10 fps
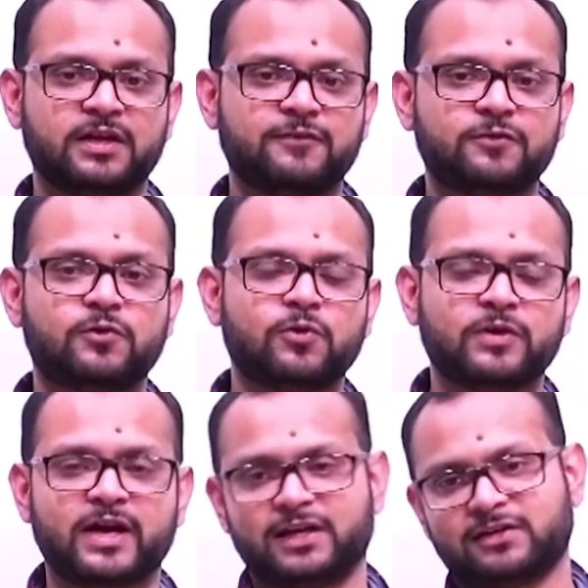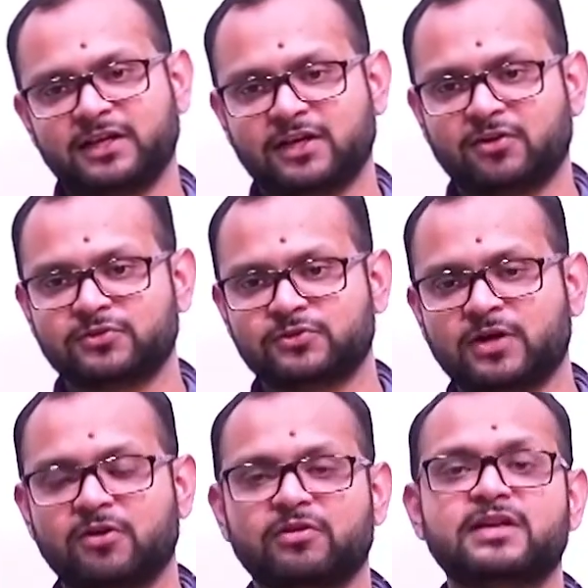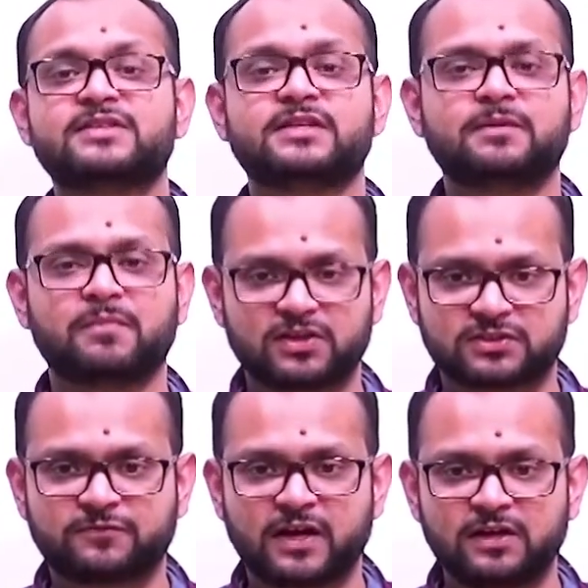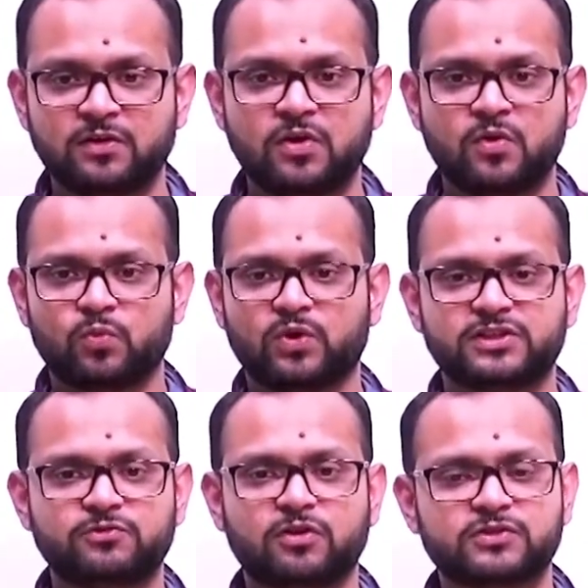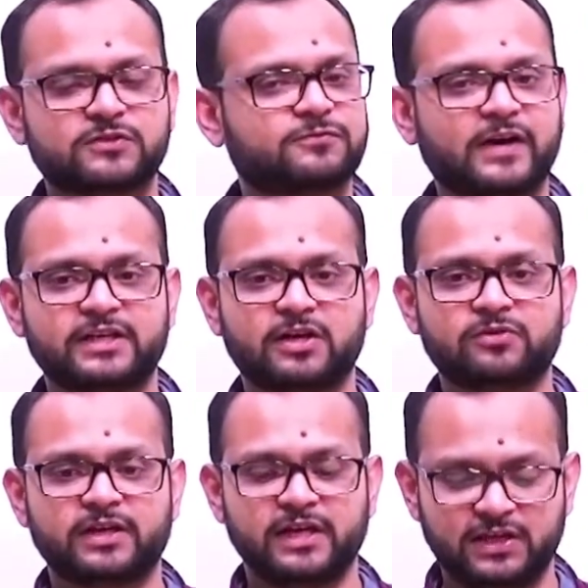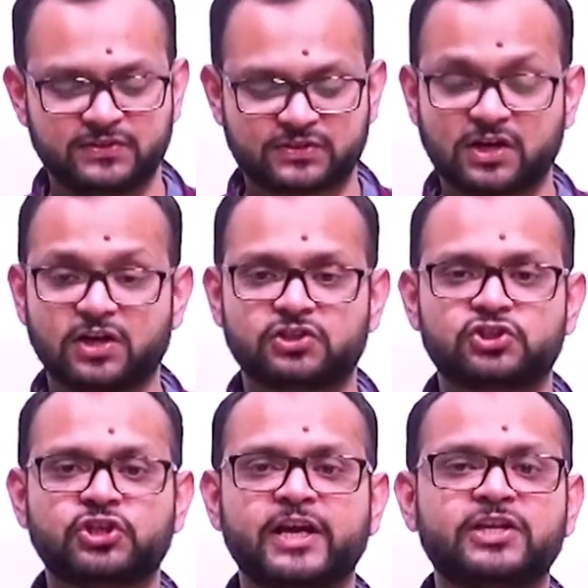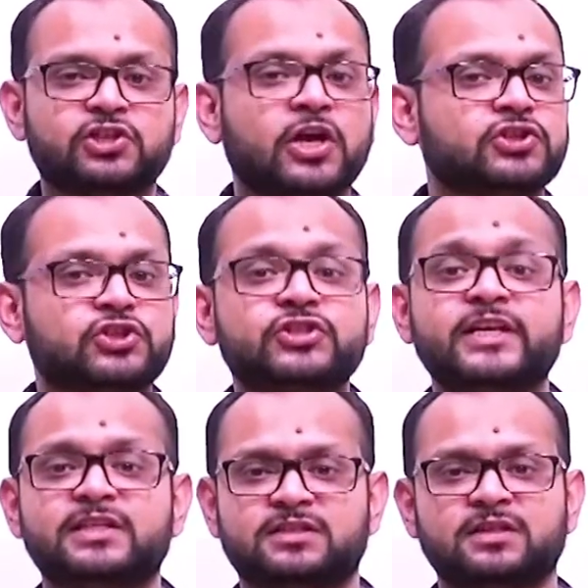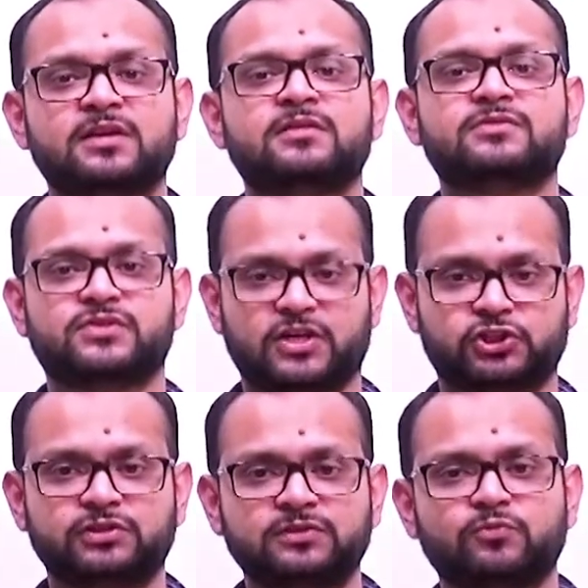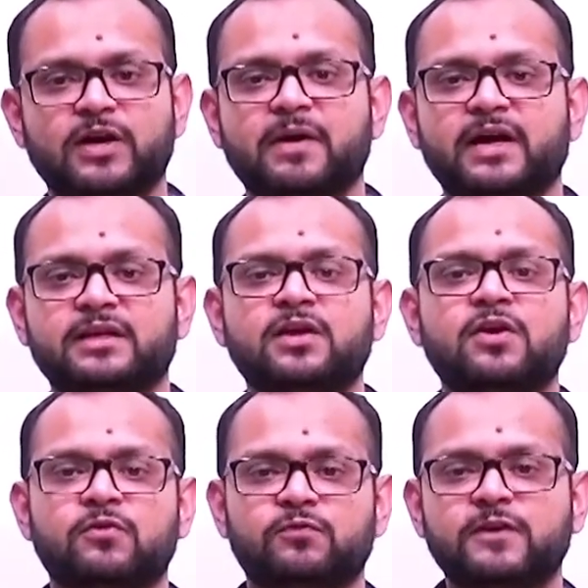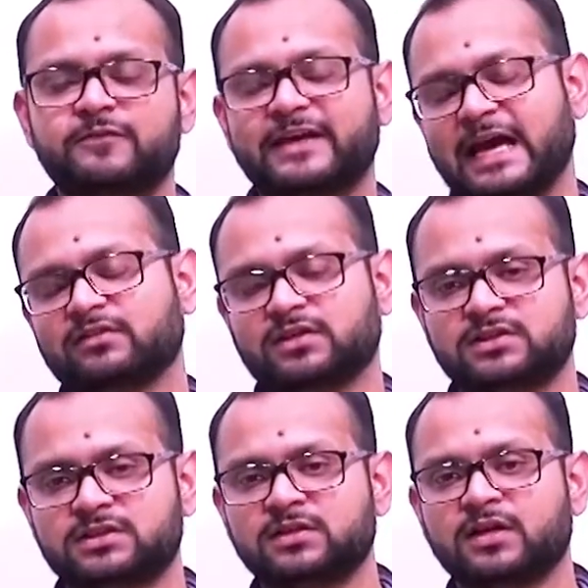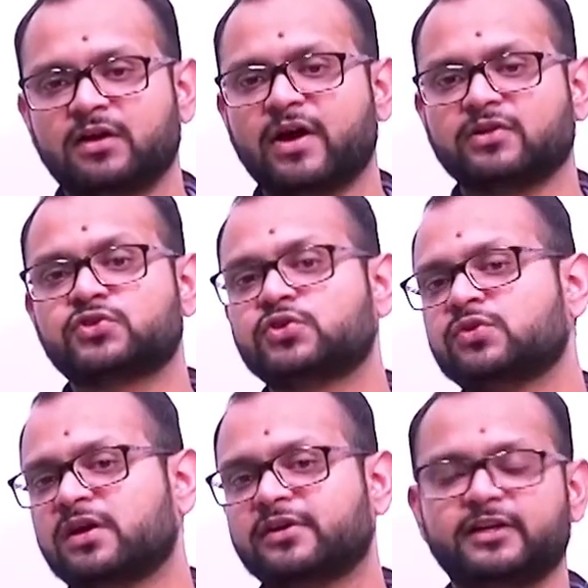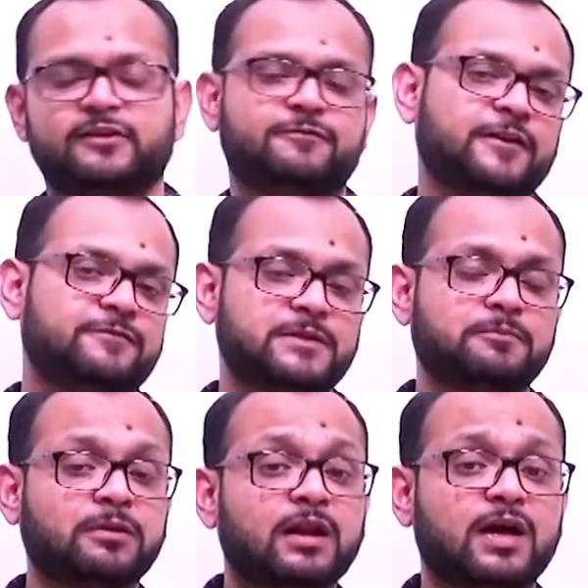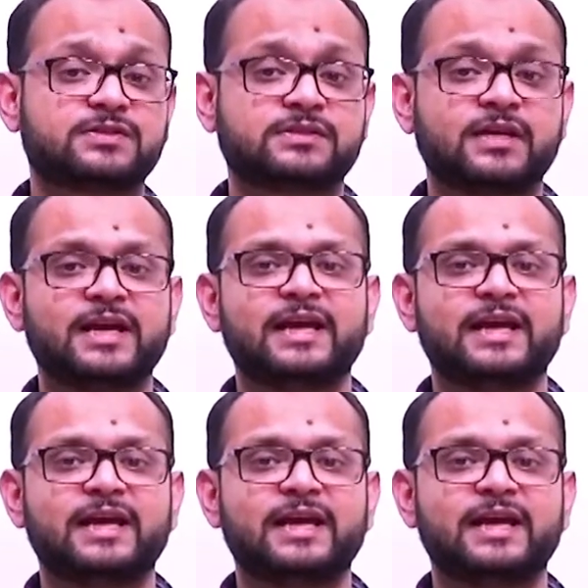If you go and click onto our listening master file, what you will also find out is a cheat sheet section whereby we've gathered around 250 plus